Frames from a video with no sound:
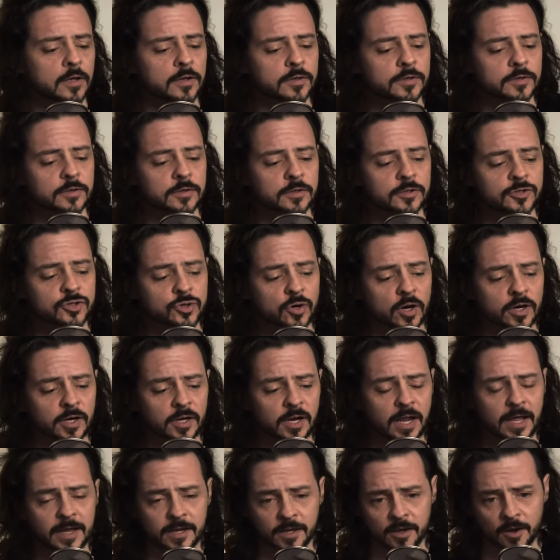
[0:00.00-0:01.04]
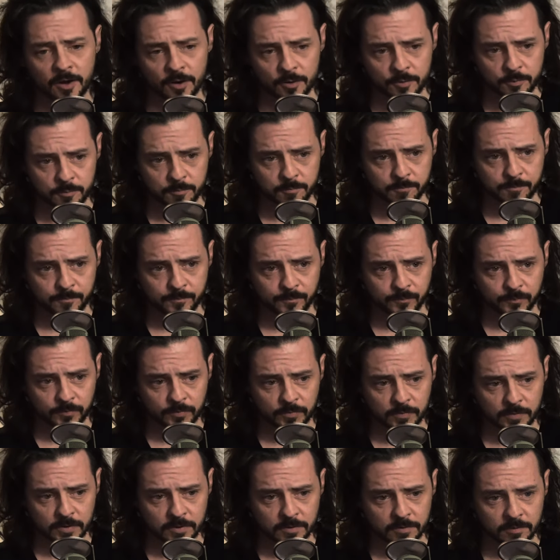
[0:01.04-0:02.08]
you're trying to let go
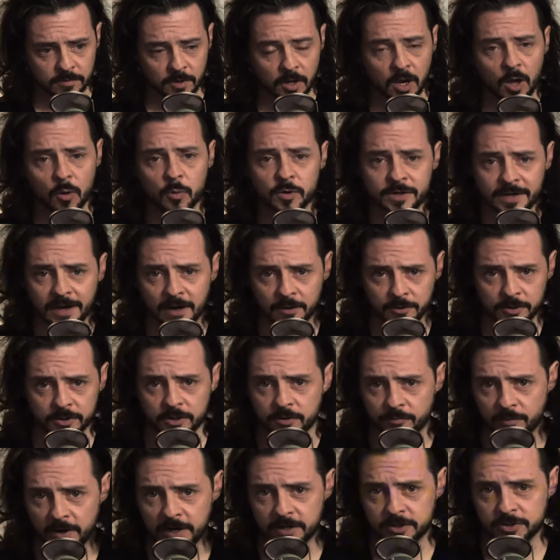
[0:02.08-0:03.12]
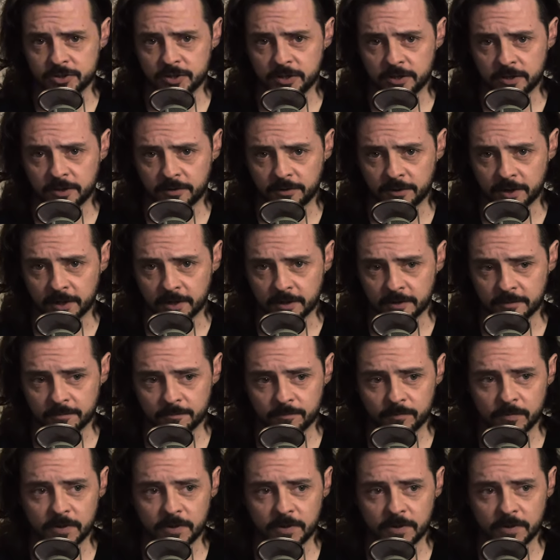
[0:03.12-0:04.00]
lower down in your range than you think.